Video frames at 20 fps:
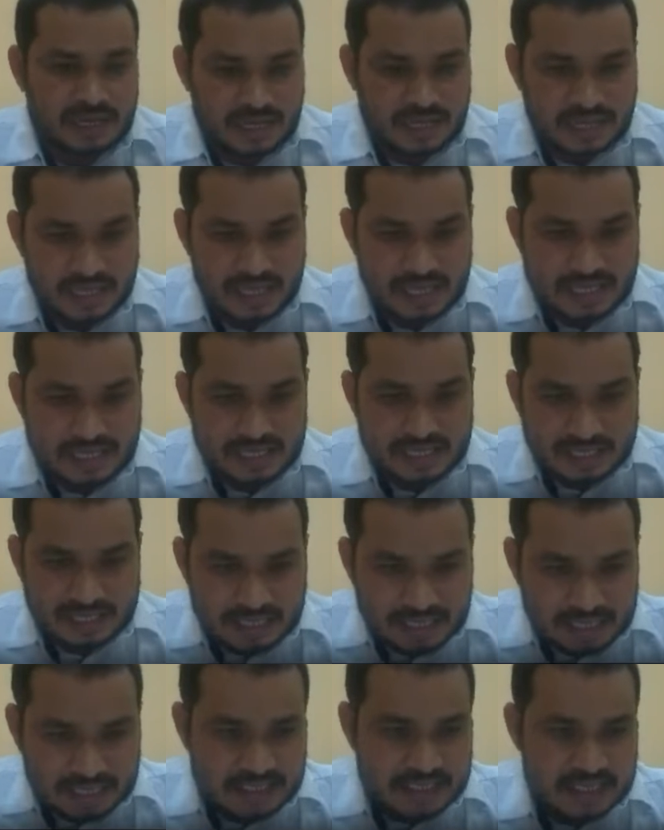he is a
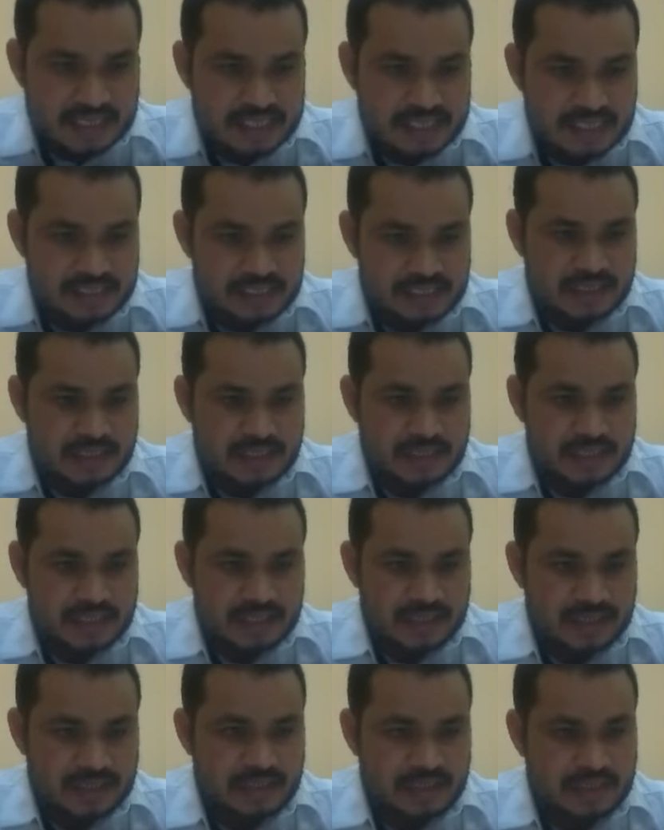teacher.
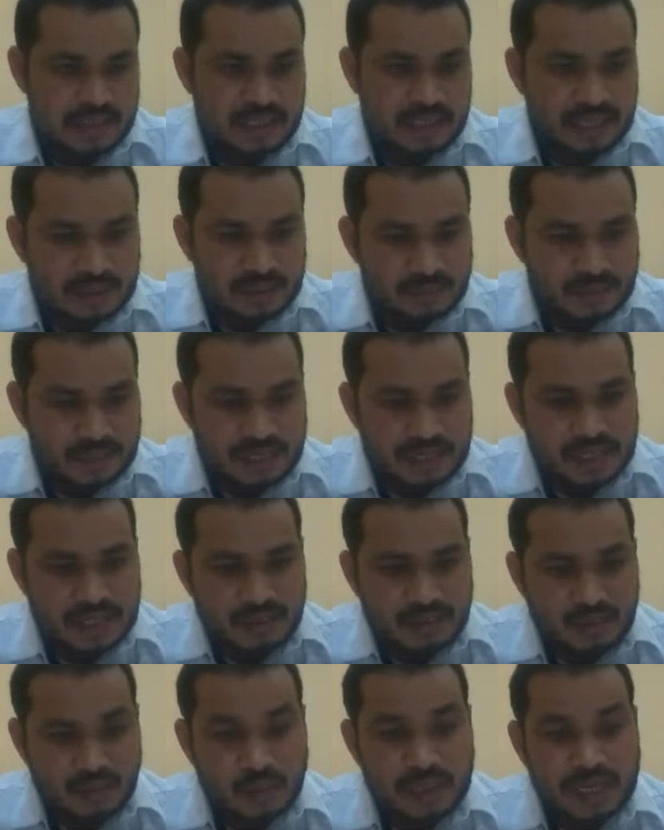In Lambada,
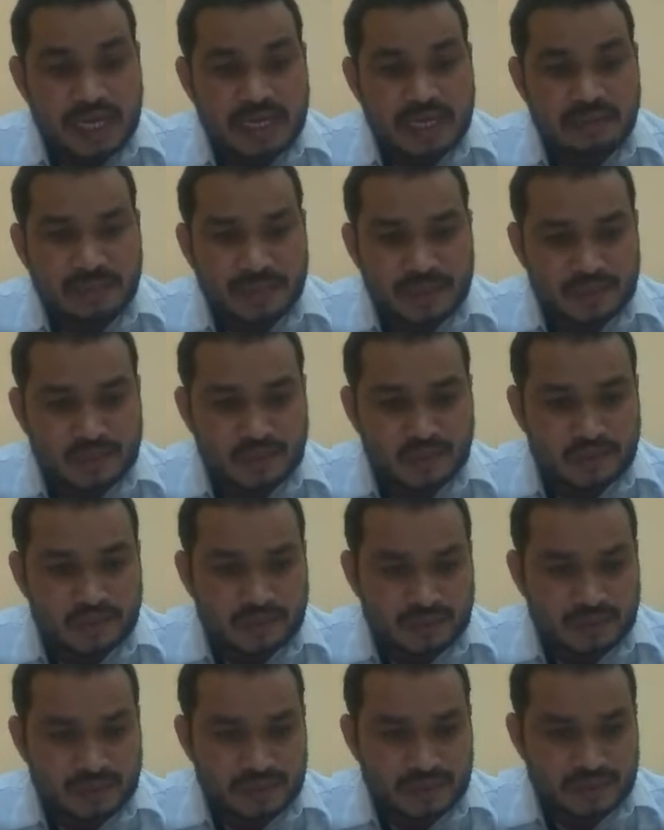who ek
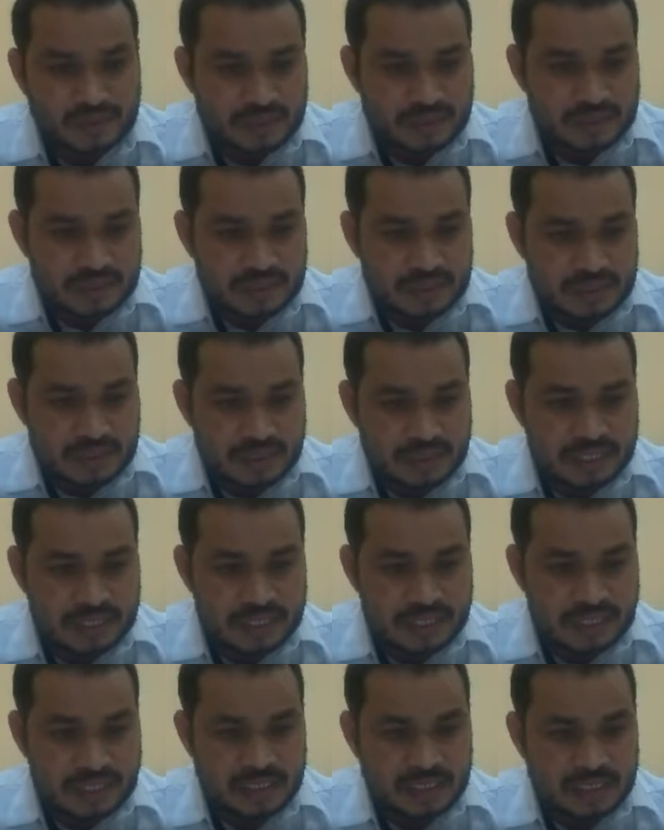pantulu.
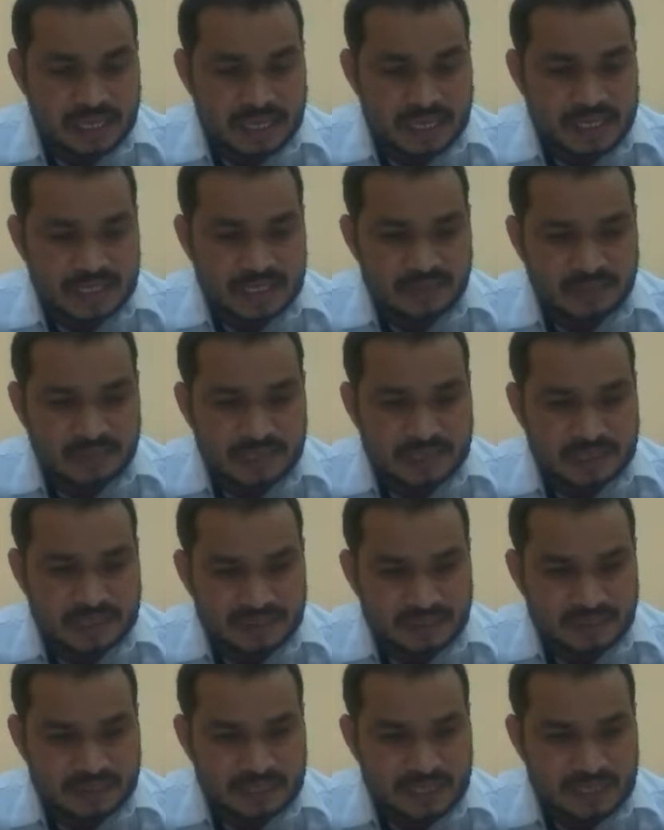He ek means
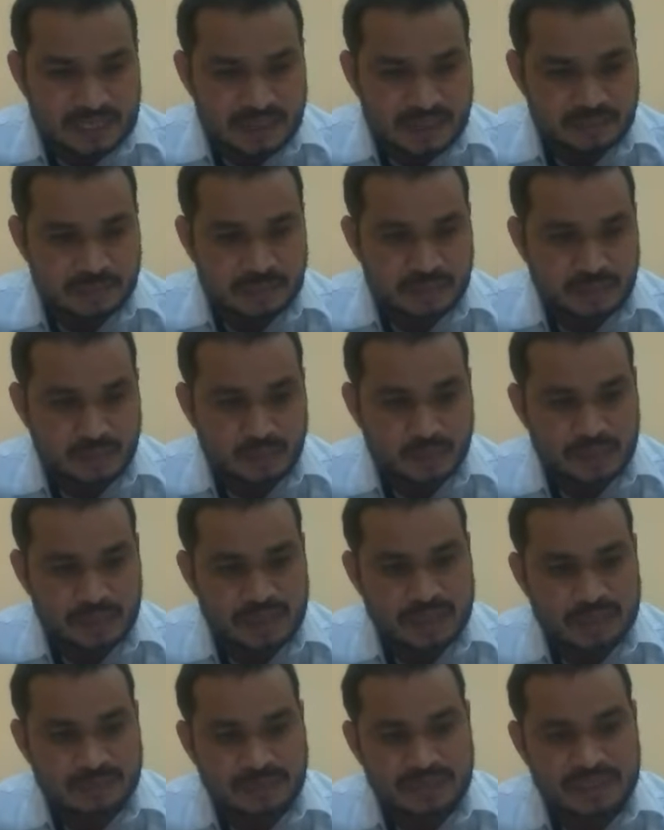he, who
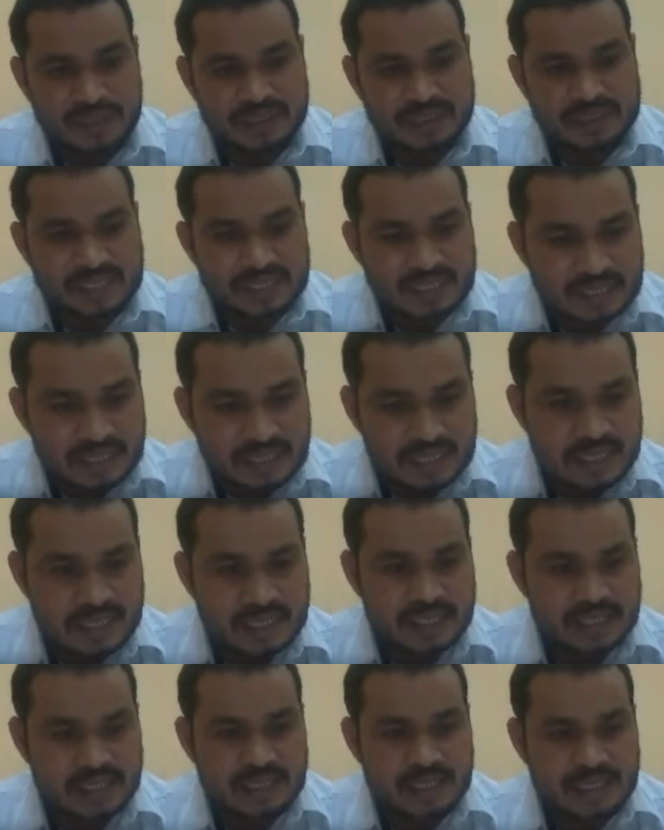means
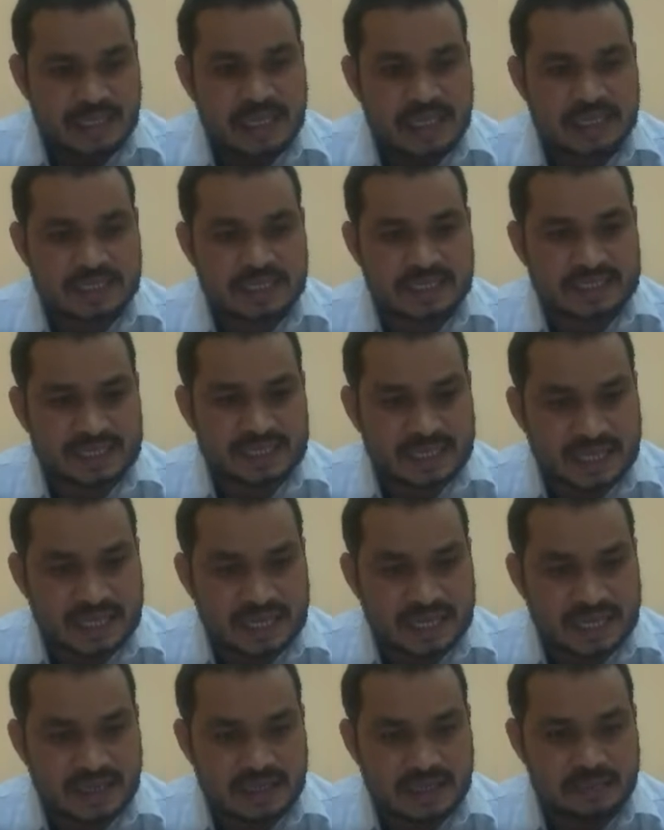he, ek is
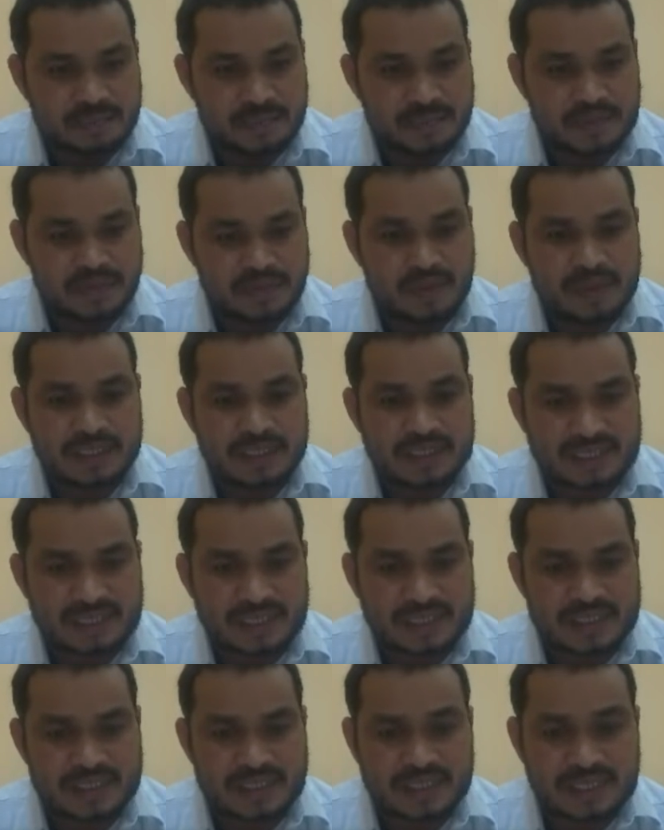a pantulu is
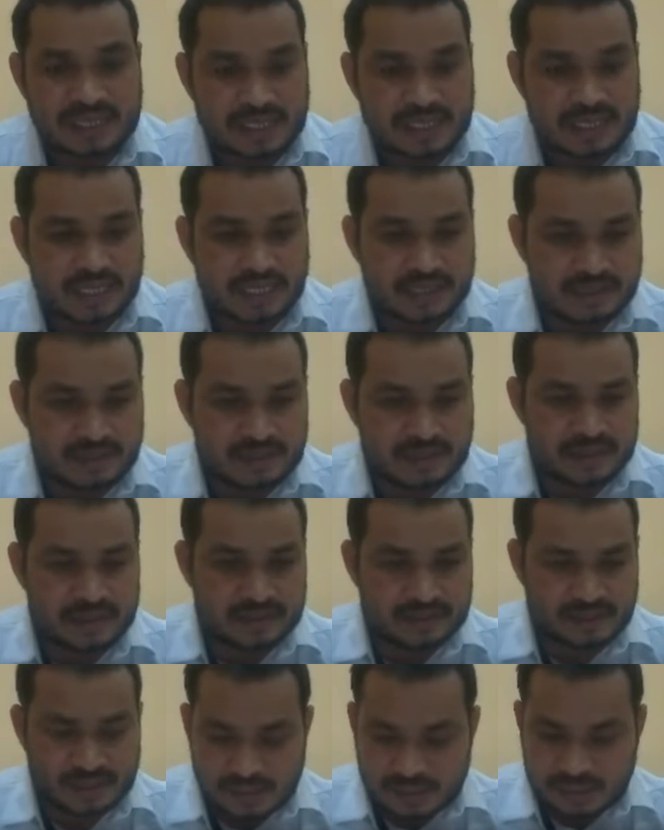teacher. Declarative
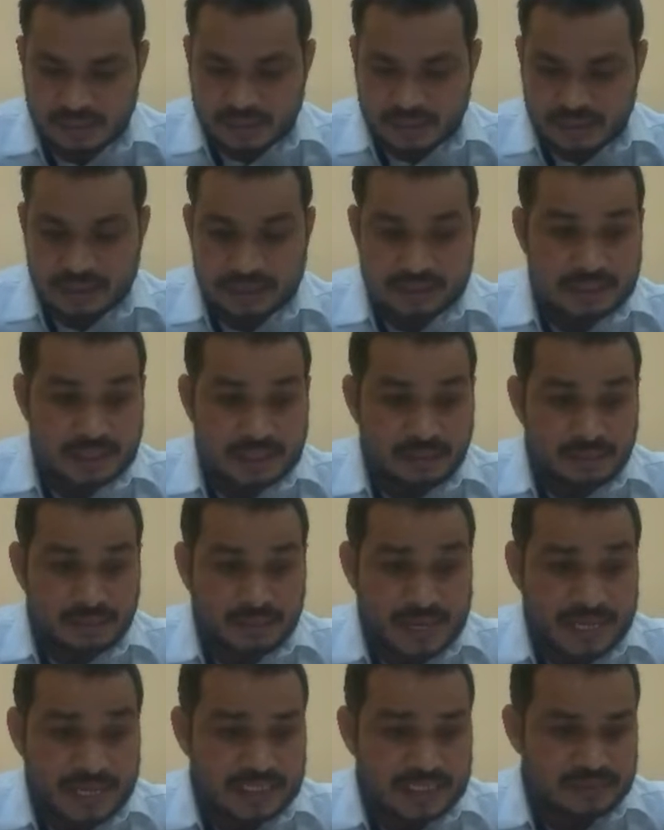class. He is the
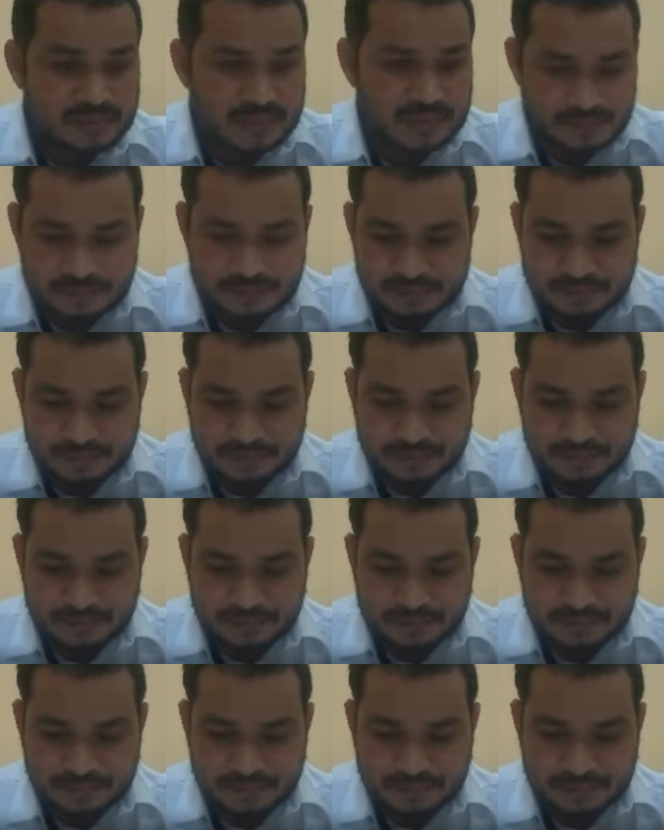minus verb.